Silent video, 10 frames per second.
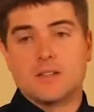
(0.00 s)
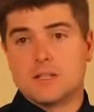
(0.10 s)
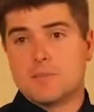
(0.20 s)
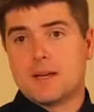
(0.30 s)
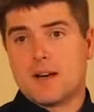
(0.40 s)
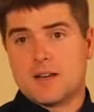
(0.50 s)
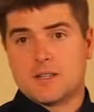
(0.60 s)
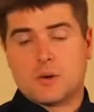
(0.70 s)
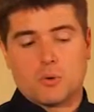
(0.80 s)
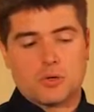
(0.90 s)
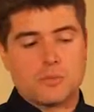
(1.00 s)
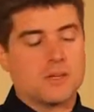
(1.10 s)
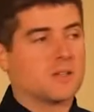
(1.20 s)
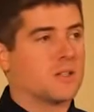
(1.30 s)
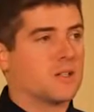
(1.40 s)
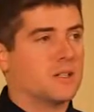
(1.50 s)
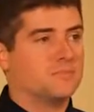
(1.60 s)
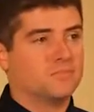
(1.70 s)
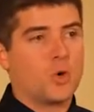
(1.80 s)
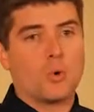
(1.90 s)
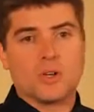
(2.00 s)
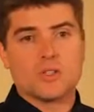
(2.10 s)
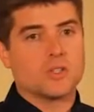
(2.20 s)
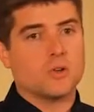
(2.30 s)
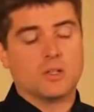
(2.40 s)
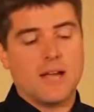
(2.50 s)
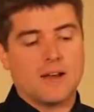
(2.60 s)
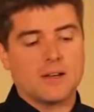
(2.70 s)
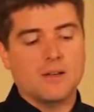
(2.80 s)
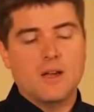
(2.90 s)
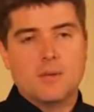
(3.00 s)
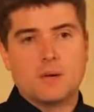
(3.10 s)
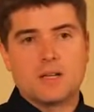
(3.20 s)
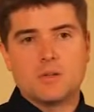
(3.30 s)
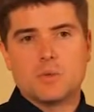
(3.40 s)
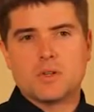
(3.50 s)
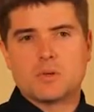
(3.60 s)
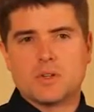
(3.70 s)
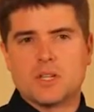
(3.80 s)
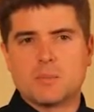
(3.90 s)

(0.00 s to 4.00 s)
on these pig eyes that I ordered because the cornea is just too cloudy. But I did want to sort of